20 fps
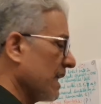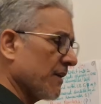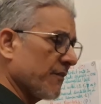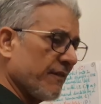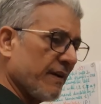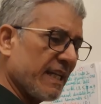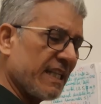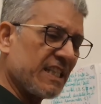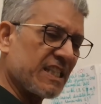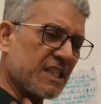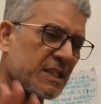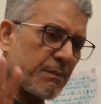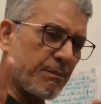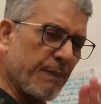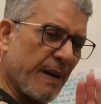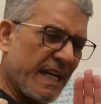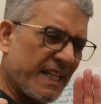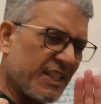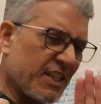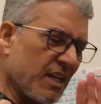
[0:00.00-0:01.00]
They are very
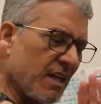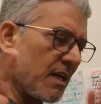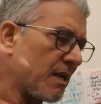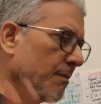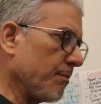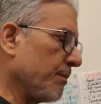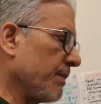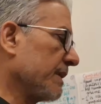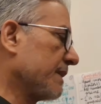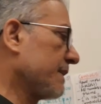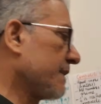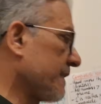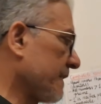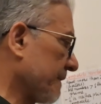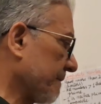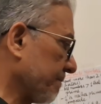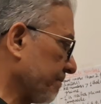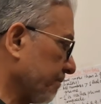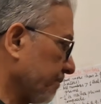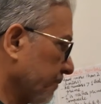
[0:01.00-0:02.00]
special
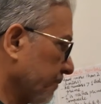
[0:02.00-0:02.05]
numbers.